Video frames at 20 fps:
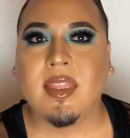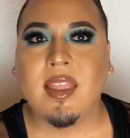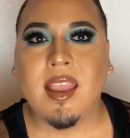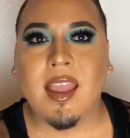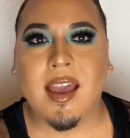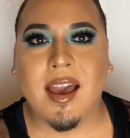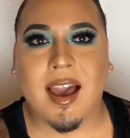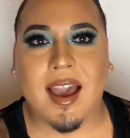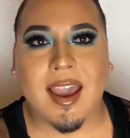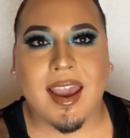
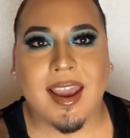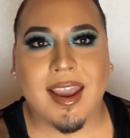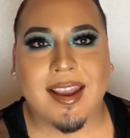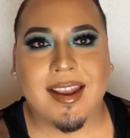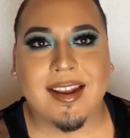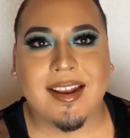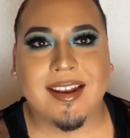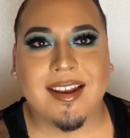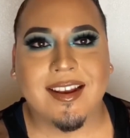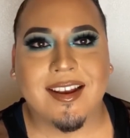
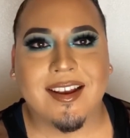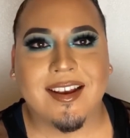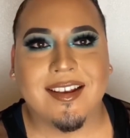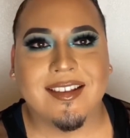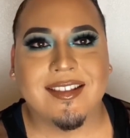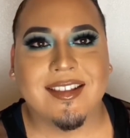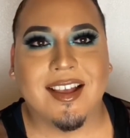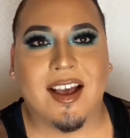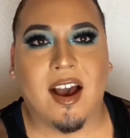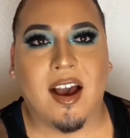I
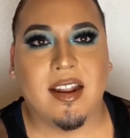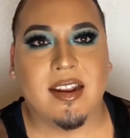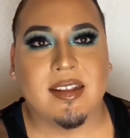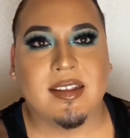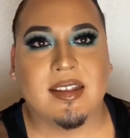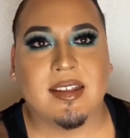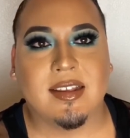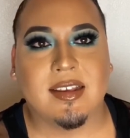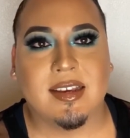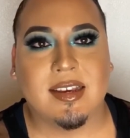
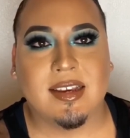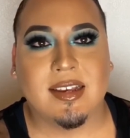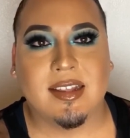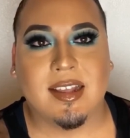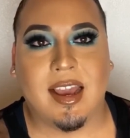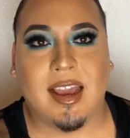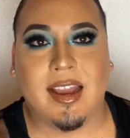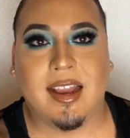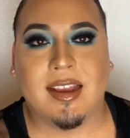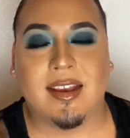honestly,
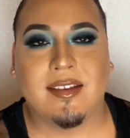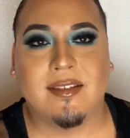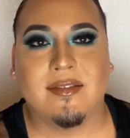like,